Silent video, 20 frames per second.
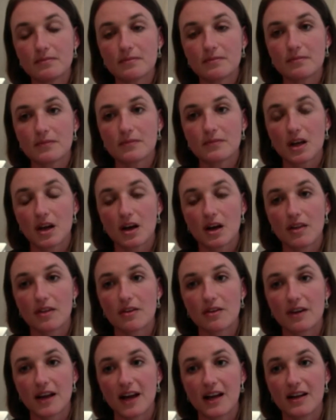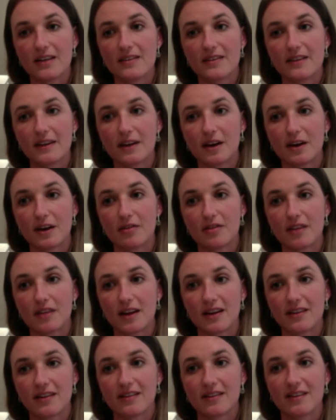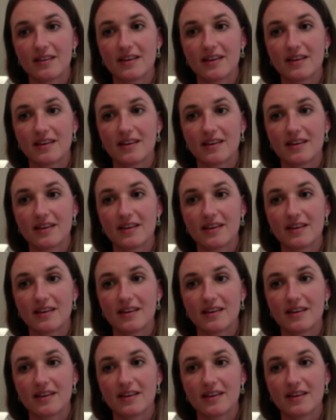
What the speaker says: yeah, the reality of that